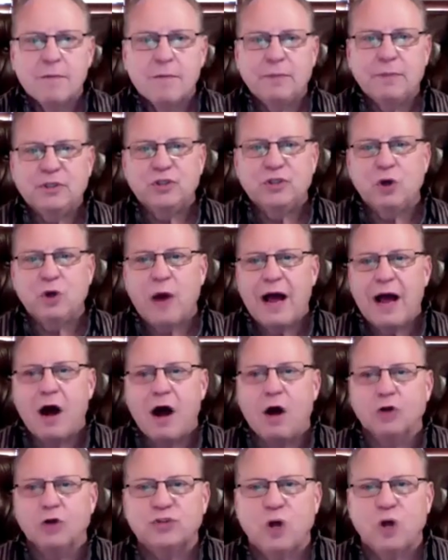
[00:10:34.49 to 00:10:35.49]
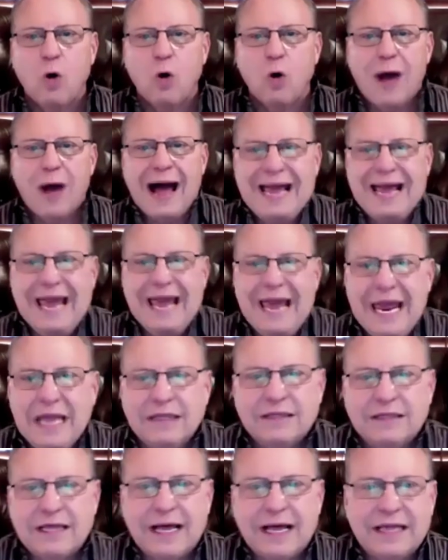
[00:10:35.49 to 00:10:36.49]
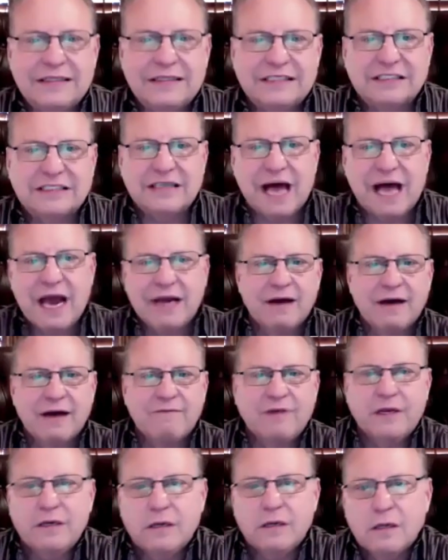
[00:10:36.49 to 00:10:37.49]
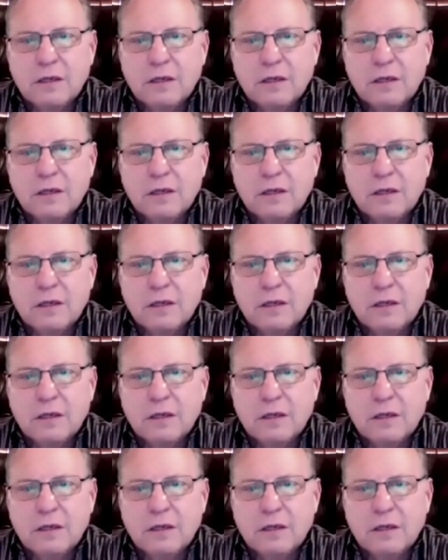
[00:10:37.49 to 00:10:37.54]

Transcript: But, you know, I hate that side of it